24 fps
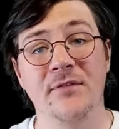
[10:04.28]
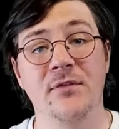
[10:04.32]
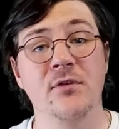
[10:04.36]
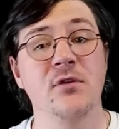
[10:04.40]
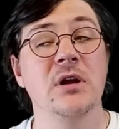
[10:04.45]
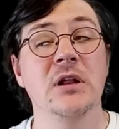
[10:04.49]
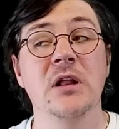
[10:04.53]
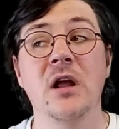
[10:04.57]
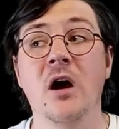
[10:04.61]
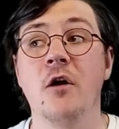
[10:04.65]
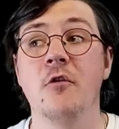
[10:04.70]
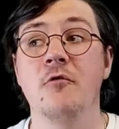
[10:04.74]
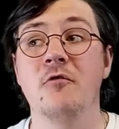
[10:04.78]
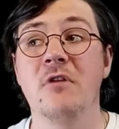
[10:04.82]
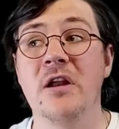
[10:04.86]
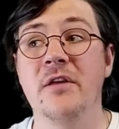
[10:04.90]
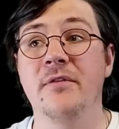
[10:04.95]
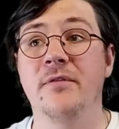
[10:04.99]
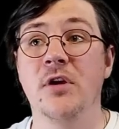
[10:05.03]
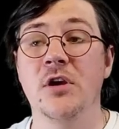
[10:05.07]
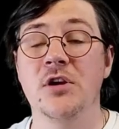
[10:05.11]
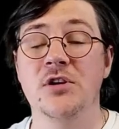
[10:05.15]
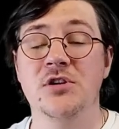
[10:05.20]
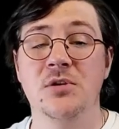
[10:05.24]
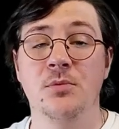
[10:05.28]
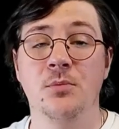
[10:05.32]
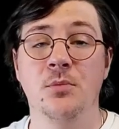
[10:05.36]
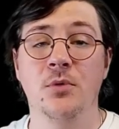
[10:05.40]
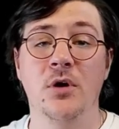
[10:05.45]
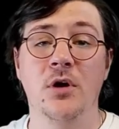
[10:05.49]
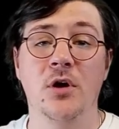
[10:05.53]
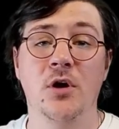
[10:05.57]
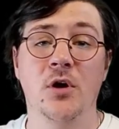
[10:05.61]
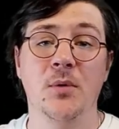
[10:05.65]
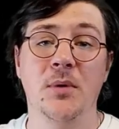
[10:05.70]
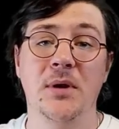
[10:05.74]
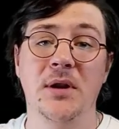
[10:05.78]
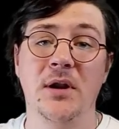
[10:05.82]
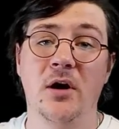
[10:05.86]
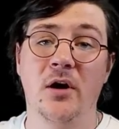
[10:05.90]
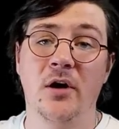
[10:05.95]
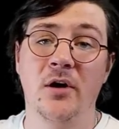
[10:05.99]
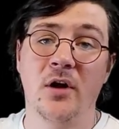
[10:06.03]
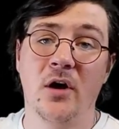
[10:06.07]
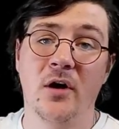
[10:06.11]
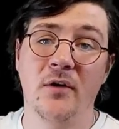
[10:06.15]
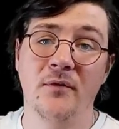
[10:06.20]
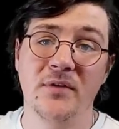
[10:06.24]
there are a lot of renovation work going
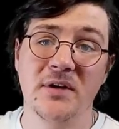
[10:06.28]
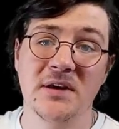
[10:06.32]
on